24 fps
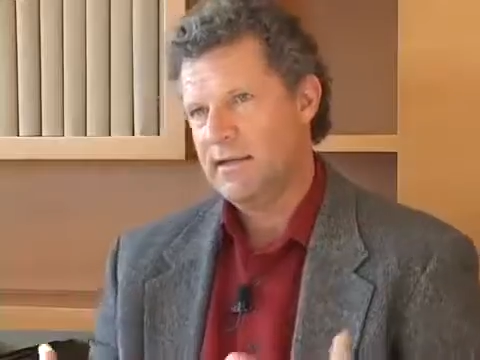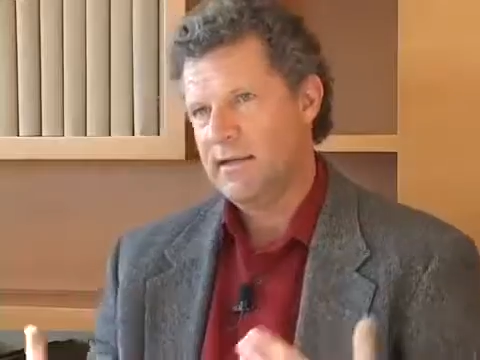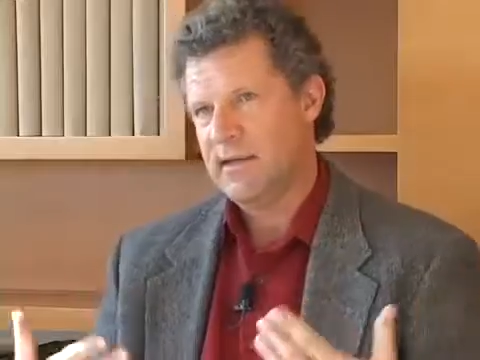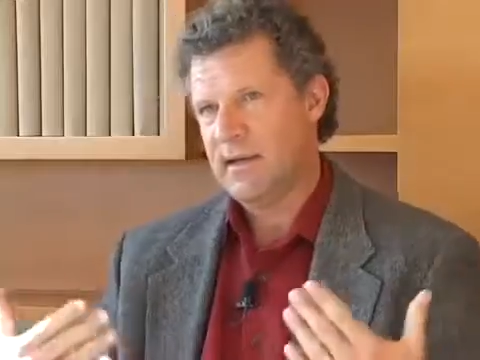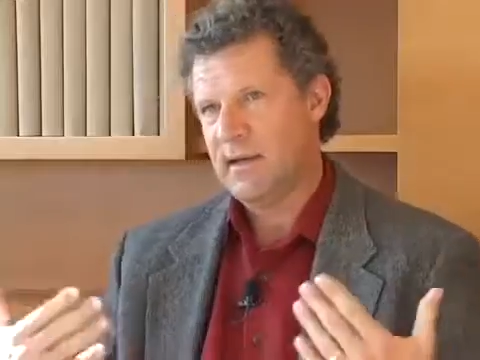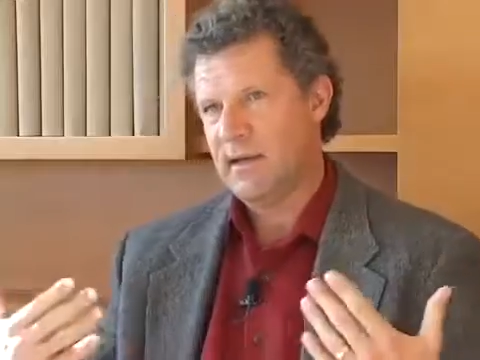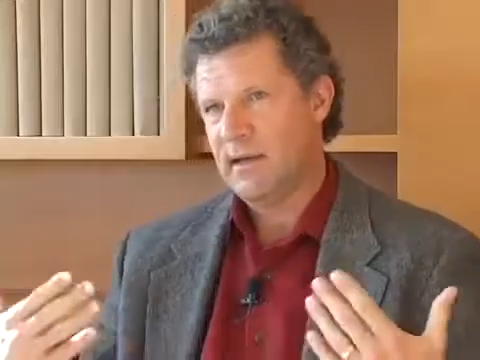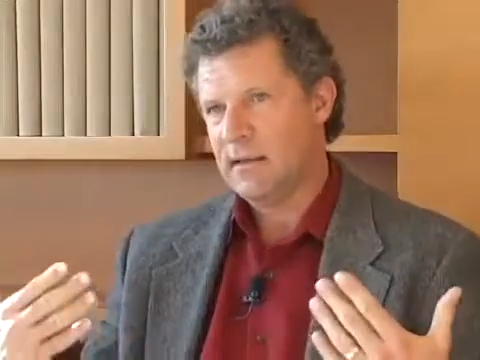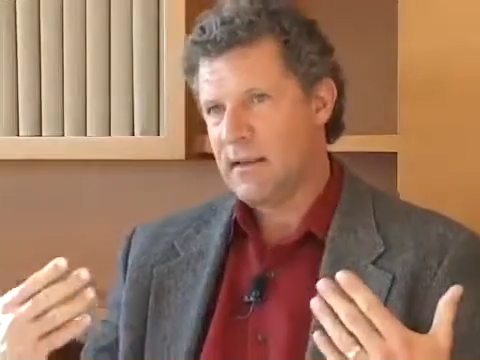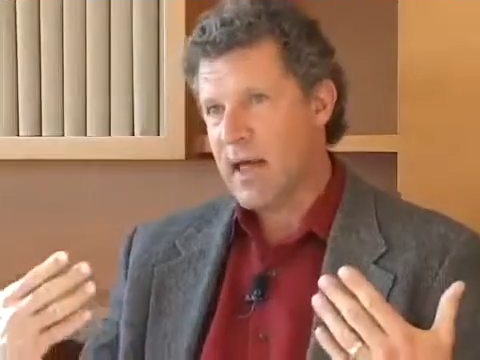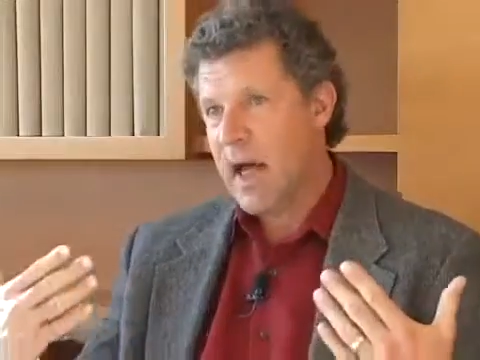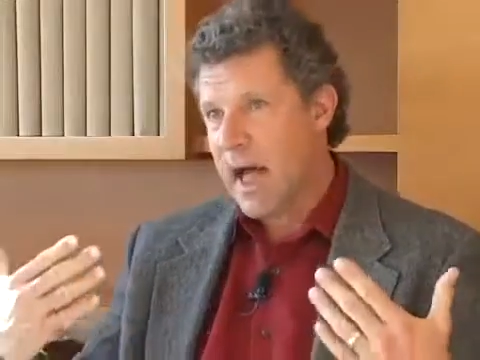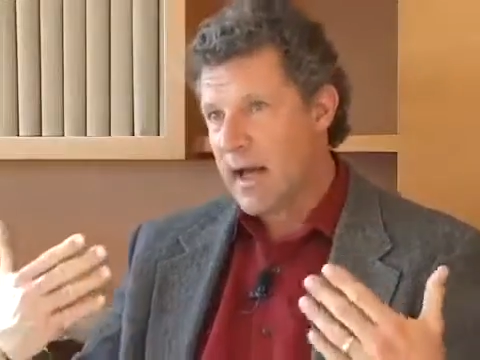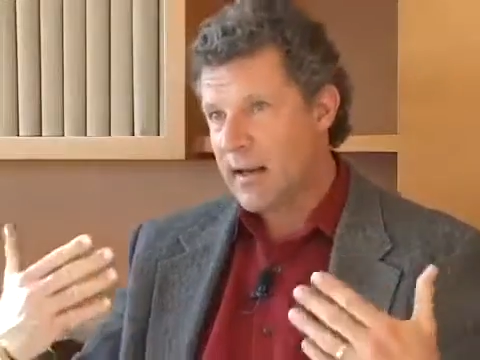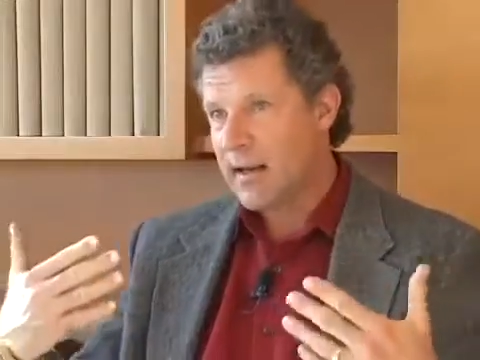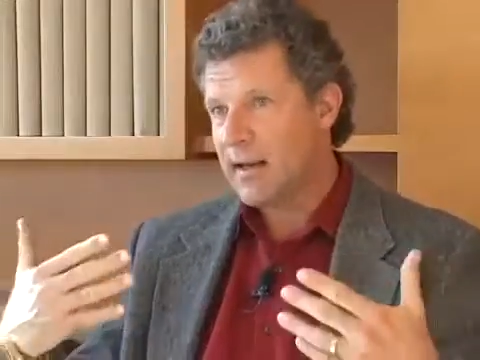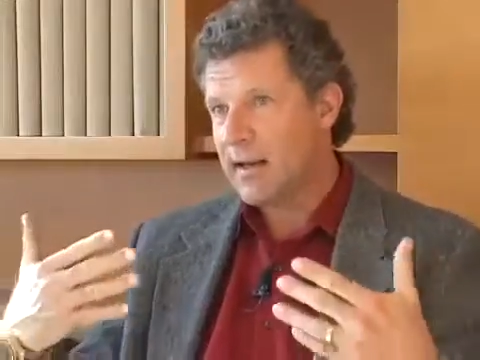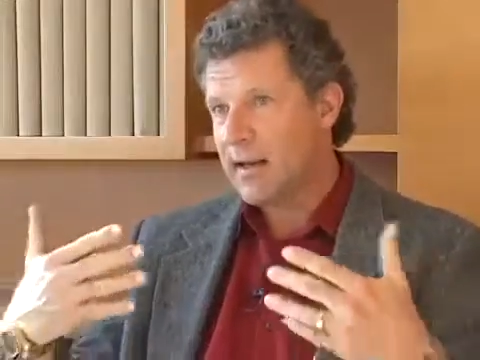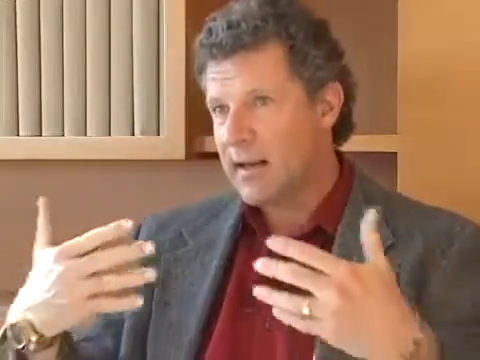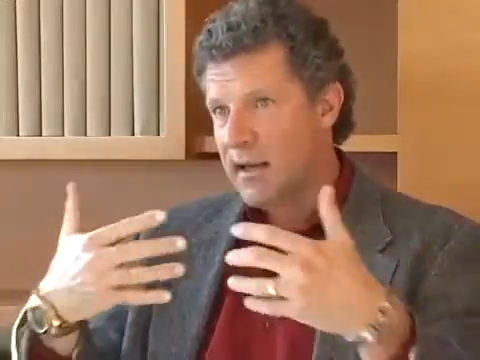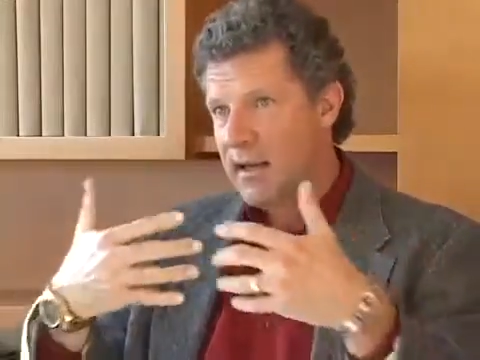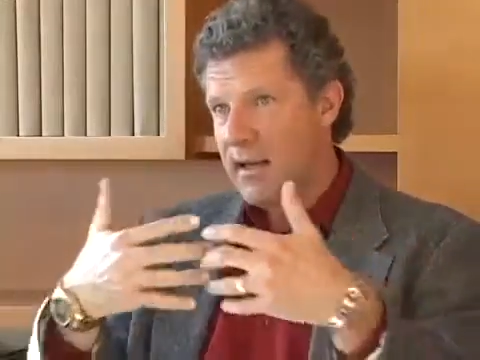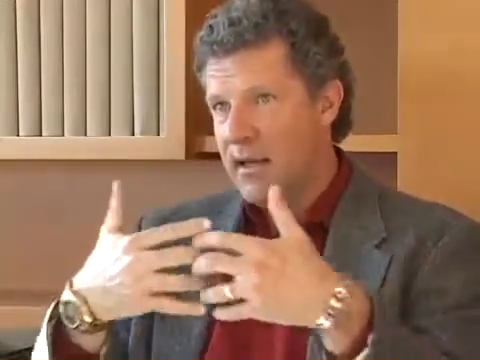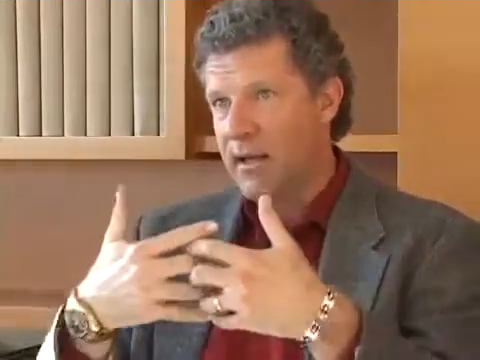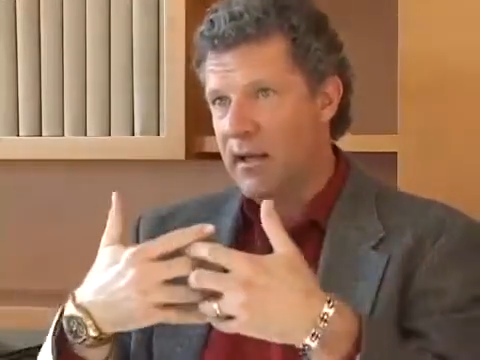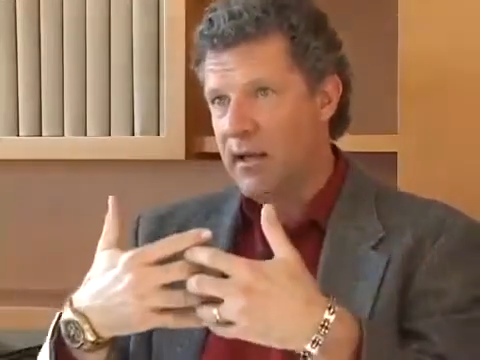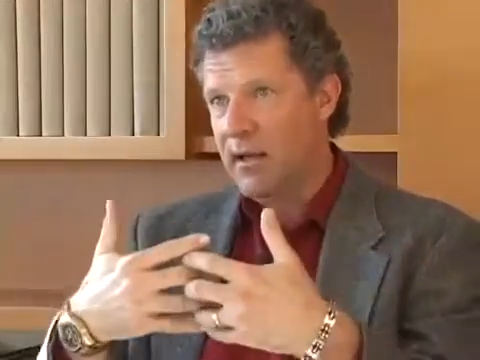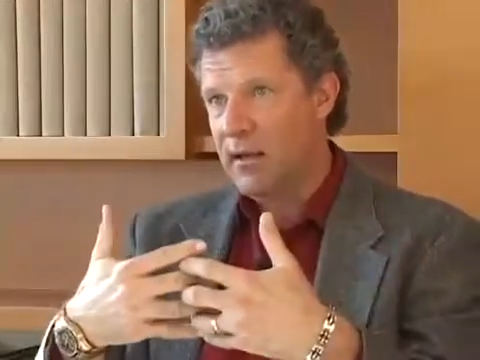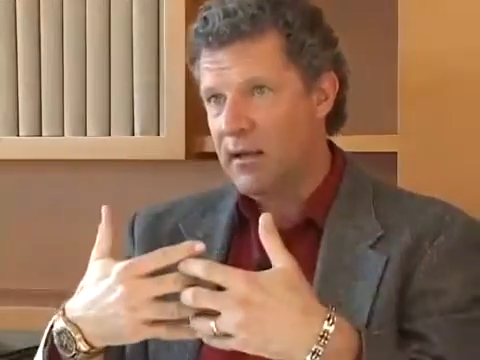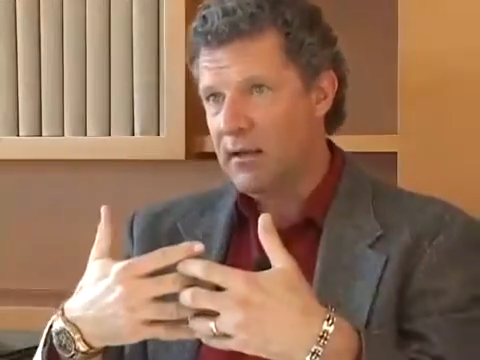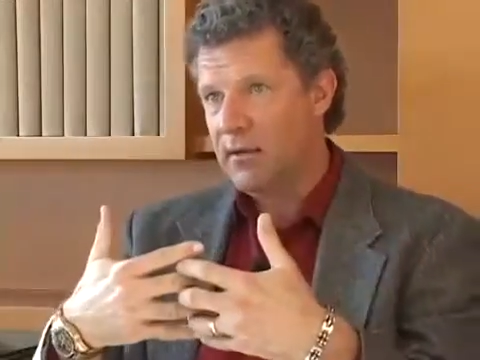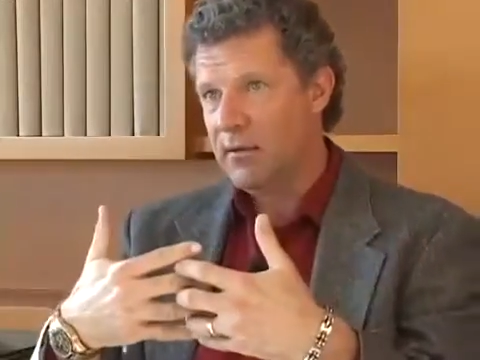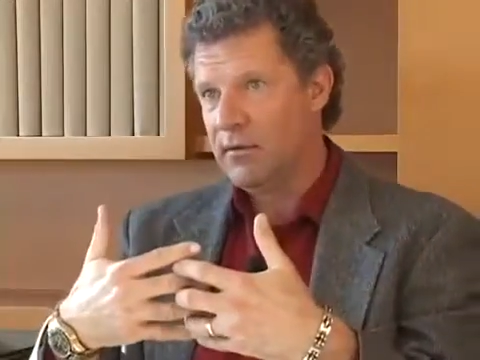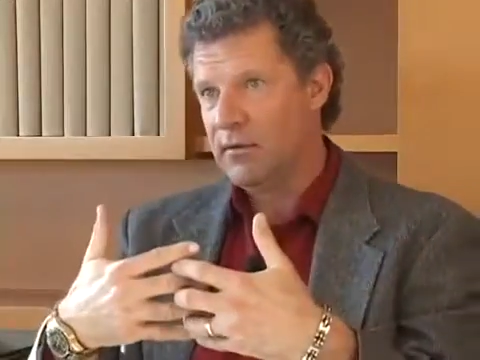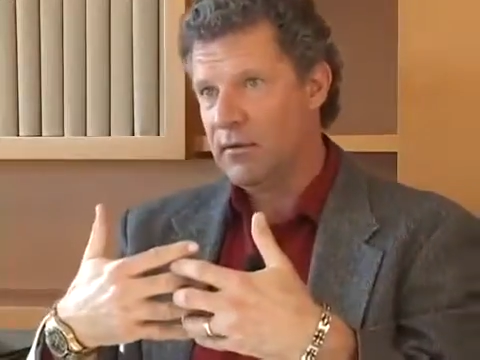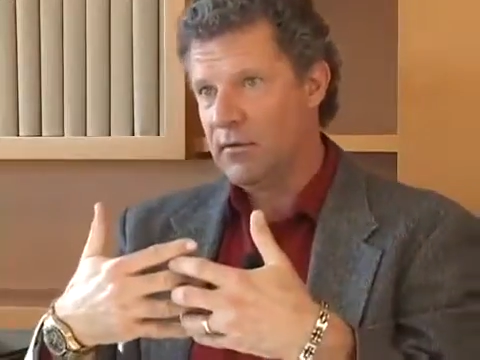a lock and key